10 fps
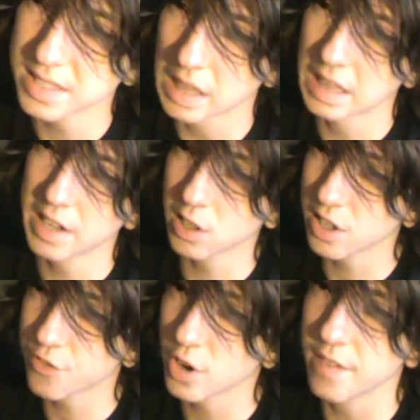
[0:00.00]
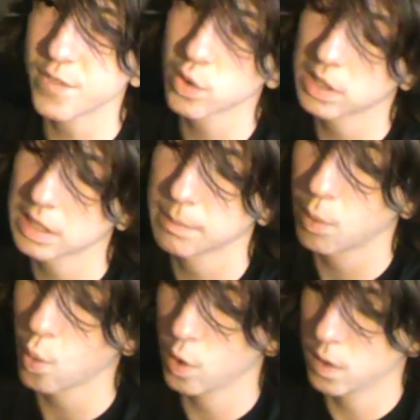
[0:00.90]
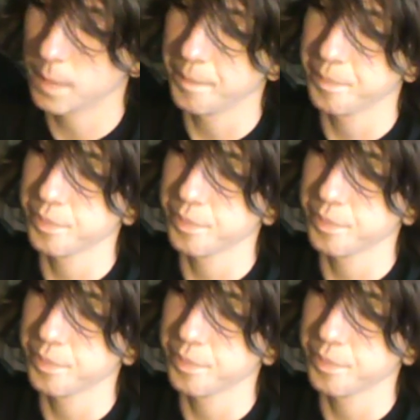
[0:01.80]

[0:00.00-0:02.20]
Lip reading: is a little different. It feels a little more...